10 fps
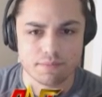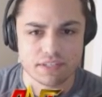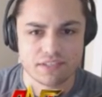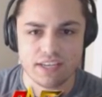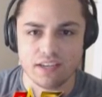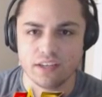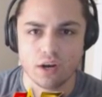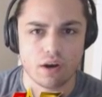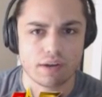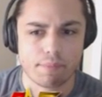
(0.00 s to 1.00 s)
to see. You
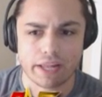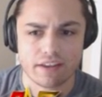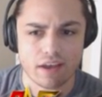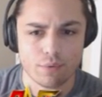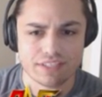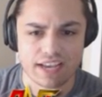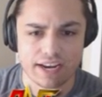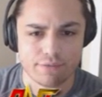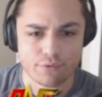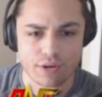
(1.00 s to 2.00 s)
know, a player that we signed
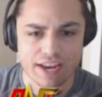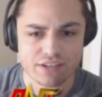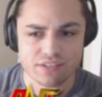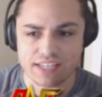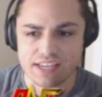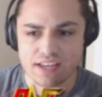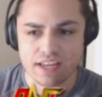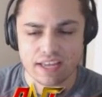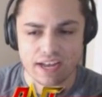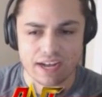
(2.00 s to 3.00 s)
in free agency.
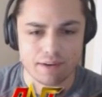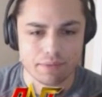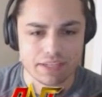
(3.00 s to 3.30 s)
Um,